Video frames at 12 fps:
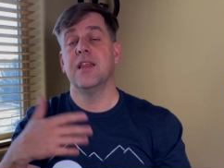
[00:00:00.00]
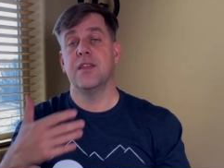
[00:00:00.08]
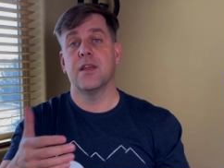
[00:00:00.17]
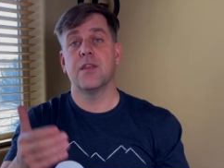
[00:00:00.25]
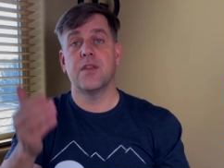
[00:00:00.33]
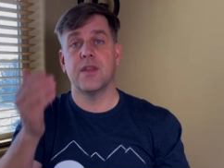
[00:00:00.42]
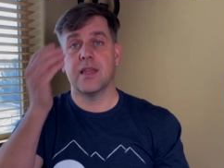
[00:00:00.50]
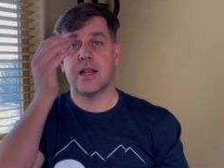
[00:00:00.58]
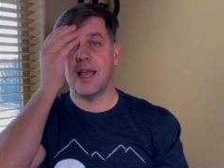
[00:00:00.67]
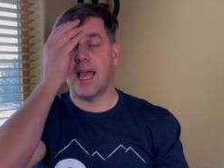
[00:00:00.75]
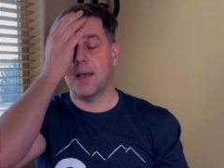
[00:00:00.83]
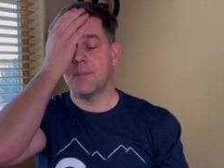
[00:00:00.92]
The other thing
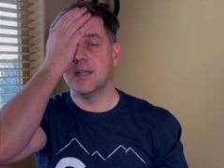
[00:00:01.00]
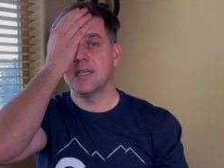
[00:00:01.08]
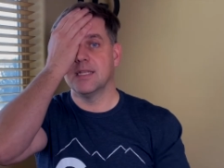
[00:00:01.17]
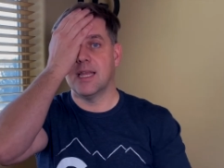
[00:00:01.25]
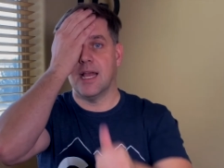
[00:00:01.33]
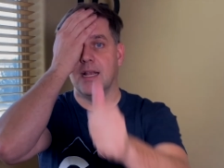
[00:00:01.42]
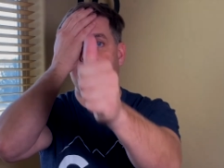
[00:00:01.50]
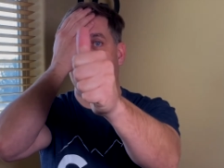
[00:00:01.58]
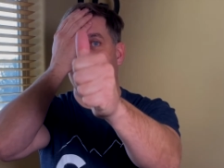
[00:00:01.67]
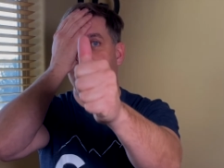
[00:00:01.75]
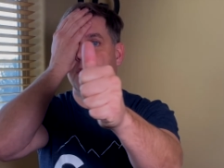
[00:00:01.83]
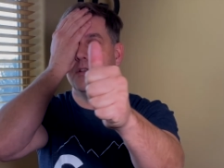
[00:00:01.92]
that'll happen is that
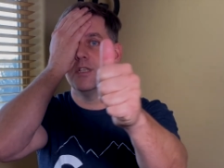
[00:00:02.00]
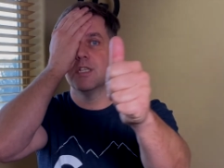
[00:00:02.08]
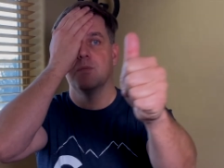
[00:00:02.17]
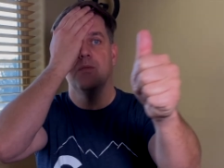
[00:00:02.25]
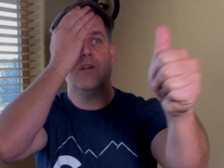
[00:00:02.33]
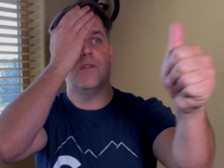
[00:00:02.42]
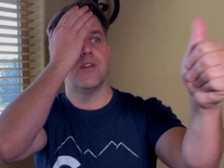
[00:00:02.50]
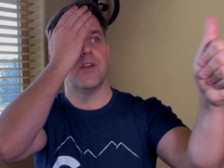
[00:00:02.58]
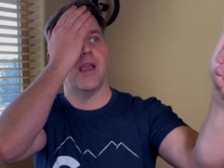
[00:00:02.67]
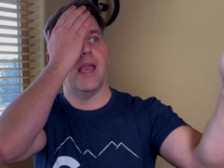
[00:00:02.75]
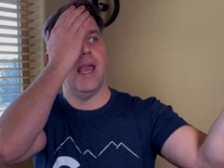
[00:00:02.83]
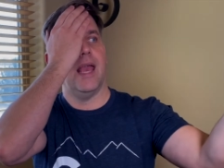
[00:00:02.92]
you'll just move your
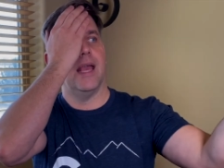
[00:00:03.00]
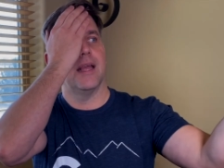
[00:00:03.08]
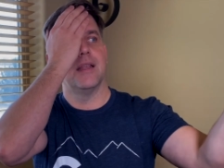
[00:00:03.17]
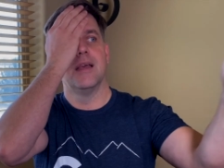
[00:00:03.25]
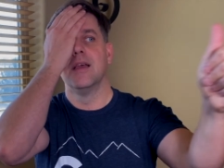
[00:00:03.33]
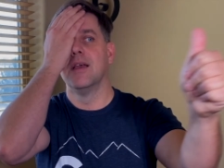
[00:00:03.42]
head